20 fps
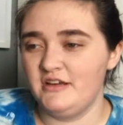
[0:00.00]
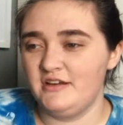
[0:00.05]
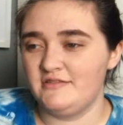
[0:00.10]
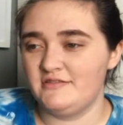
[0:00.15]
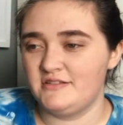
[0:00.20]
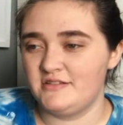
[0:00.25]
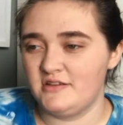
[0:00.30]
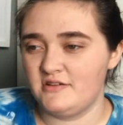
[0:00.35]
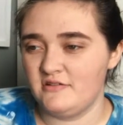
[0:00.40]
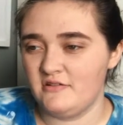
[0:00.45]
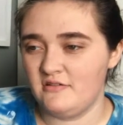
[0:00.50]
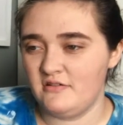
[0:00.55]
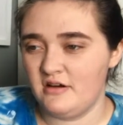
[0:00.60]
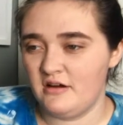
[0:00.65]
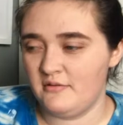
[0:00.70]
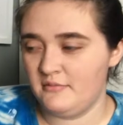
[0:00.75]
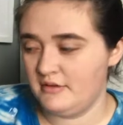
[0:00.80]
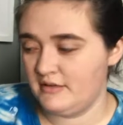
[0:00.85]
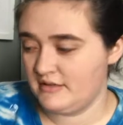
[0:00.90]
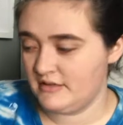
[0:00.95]
If so,
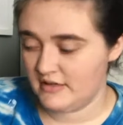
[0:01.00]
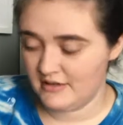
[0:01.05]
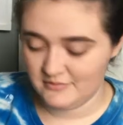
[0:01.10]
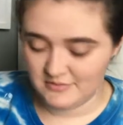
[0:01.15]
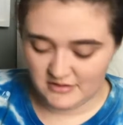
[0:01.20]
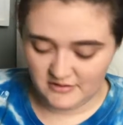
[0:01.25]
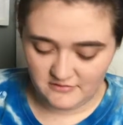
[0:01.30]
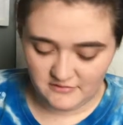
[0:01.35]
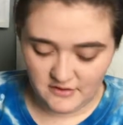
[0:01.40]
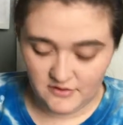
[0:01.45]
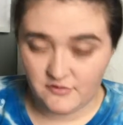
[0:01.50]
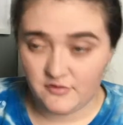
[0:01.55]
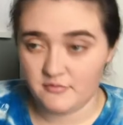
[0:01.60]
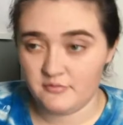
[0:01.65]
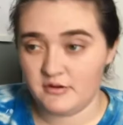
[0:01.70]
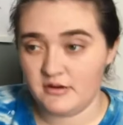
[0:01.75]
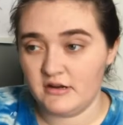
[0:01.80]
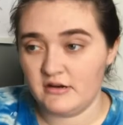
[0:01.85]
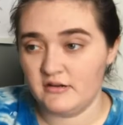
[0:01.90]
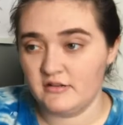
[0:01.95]
how many times? I've never
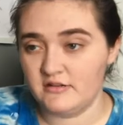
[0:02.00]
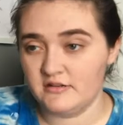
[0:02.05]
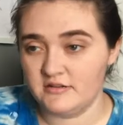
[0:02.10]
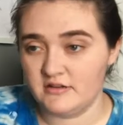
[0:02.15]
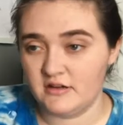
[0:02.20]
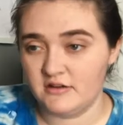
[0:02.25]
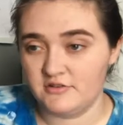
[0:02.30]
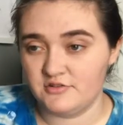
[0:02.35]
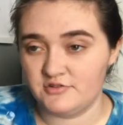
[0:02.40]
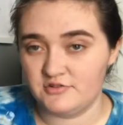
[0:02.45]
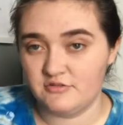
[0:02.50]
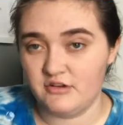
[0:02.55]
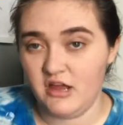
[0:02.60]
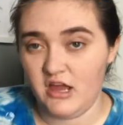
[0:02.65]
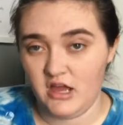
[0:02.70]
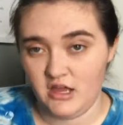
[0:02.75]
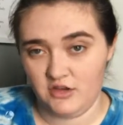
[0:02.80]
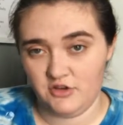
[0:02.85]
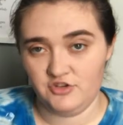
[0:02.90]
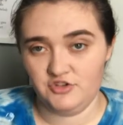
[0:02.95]
been out of this country,
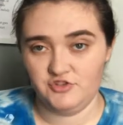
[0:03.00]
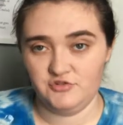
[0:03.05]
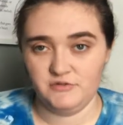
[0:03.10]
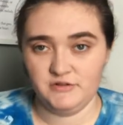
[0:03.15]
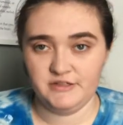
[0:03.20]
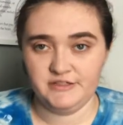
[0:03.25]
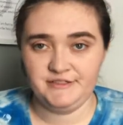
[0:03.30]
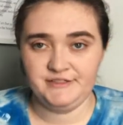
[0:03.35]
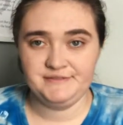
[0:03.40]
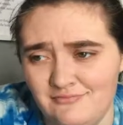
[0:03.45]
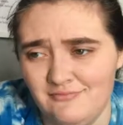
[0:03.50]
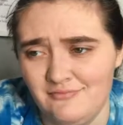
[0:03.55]
actually.